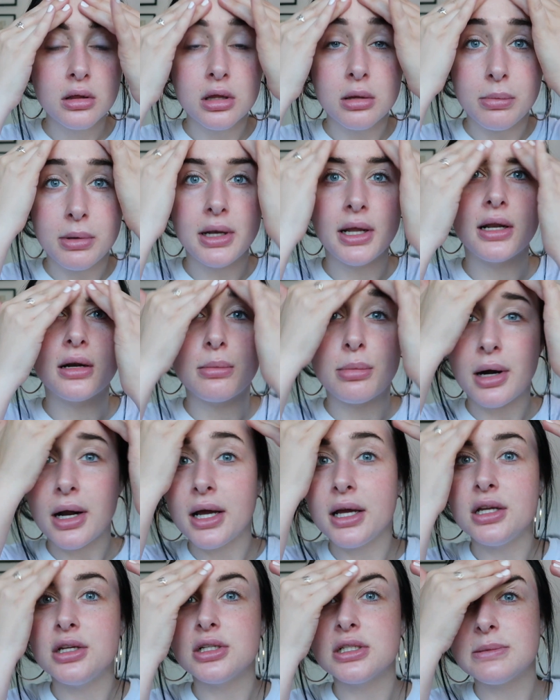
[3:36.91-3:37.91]
the Banana
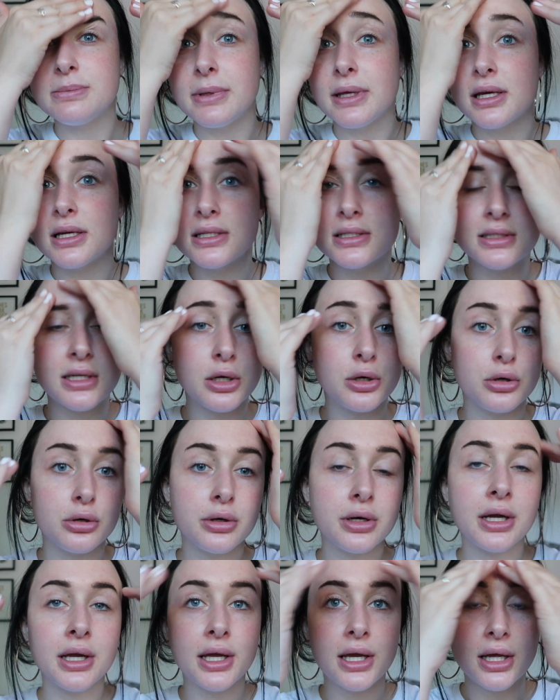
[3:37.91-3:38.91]
Bright just because a
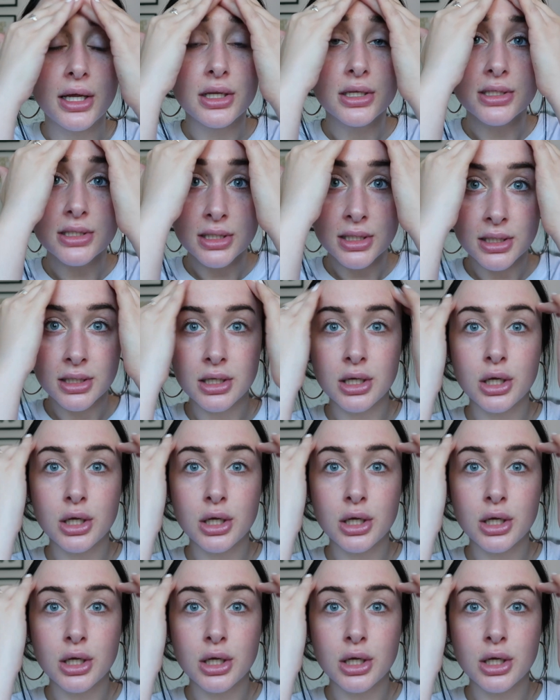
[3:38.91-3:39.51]
girl can get